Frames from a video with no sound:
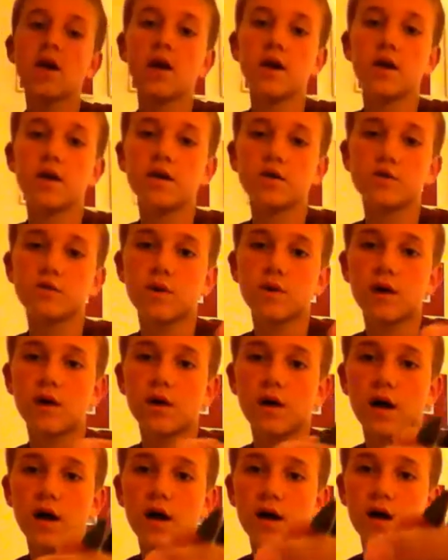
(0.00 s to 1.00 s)
And as
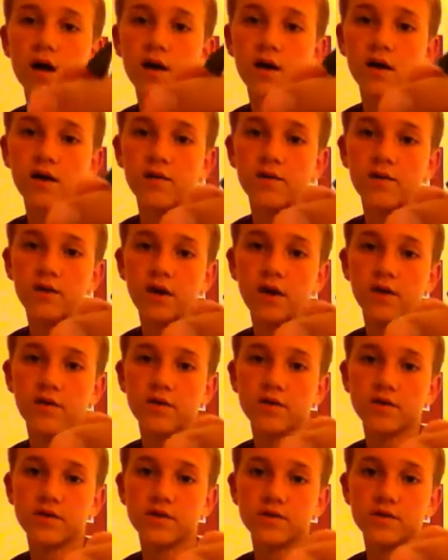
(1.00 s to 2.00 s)
well, I
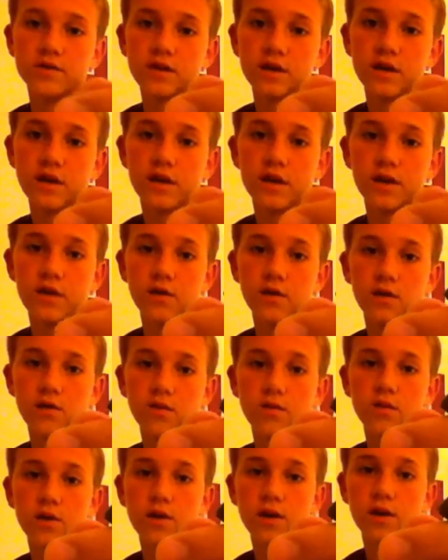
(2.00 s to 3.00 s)
always use a
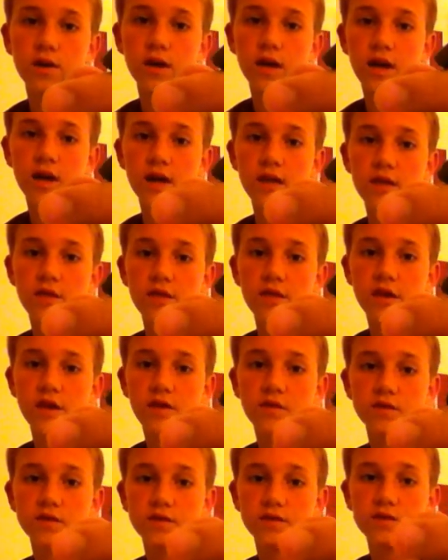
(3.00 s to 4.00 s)
1/8
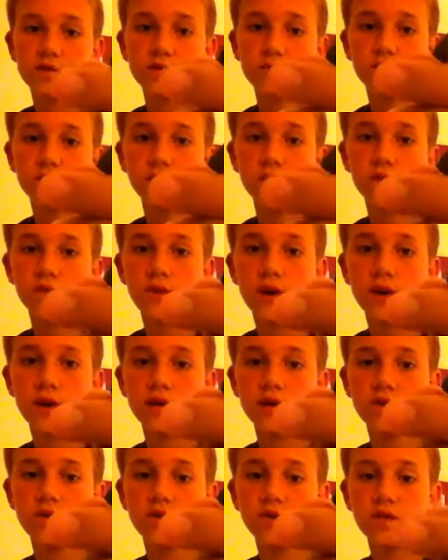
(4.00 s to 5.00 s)
ounce bullet
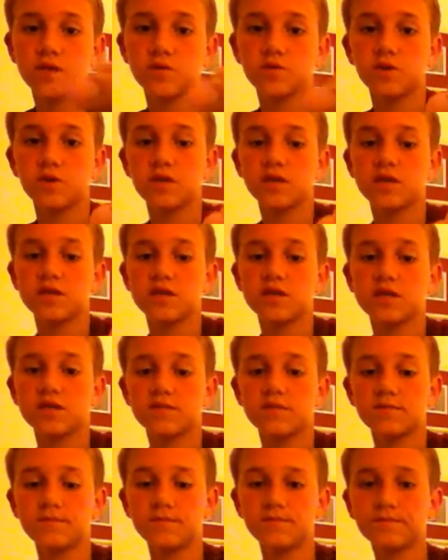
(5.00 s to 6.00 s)
weight during the spring
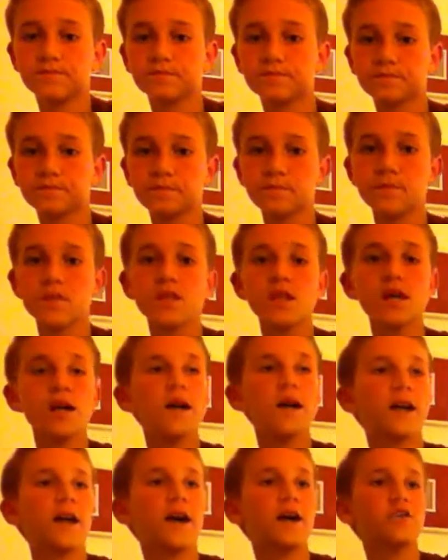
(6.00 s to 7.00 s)
season.
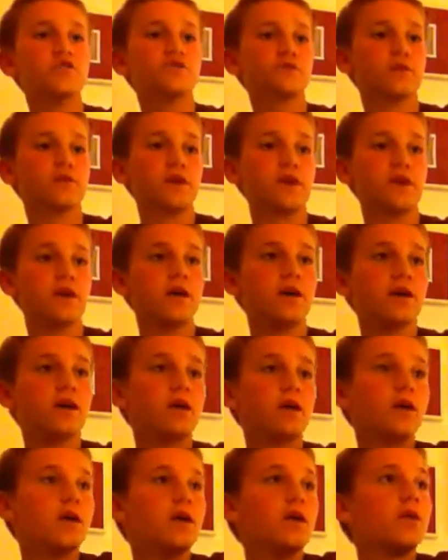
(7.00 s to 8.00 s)
And actually,
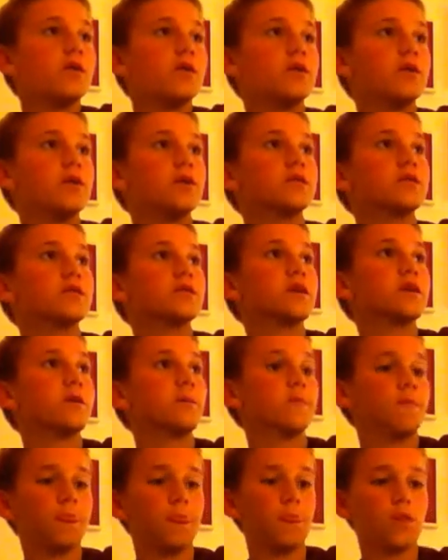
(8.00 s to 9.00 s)
this
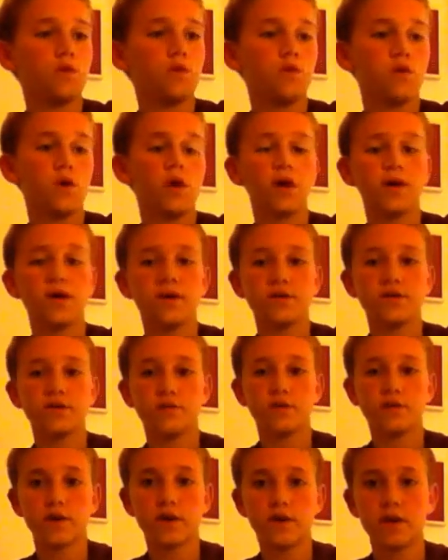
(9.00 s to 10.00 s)
rod is
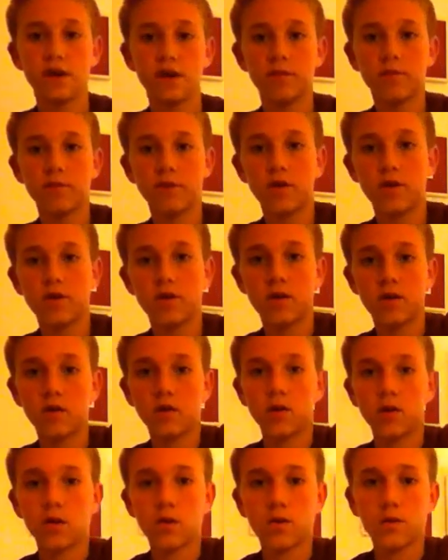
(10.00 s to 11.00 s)
rigged up
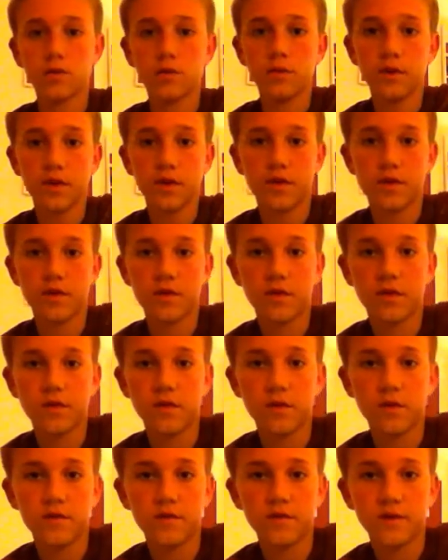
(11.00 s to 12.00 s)
with,
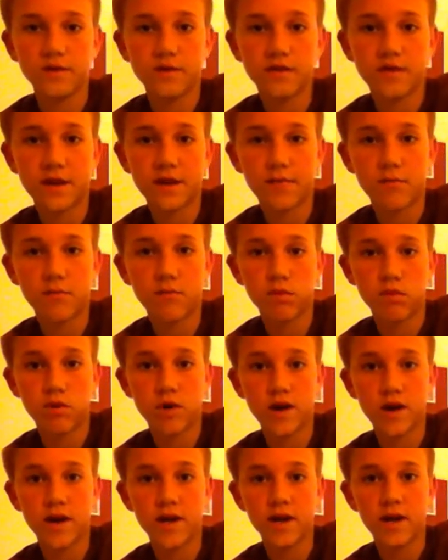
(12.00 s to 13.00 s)
if you can see that
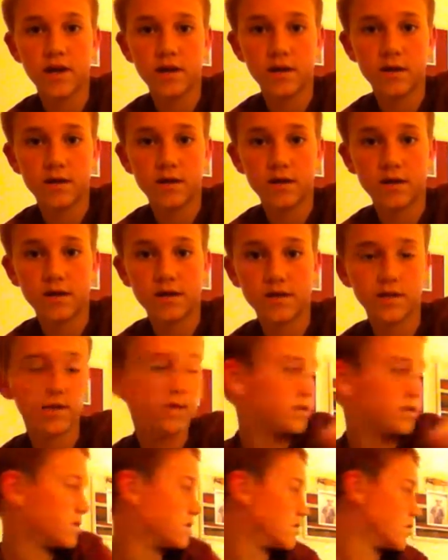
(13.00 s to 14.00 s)
braid, this
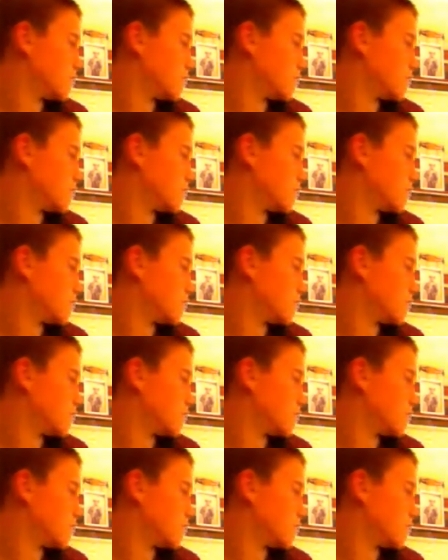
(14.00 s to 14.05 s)
is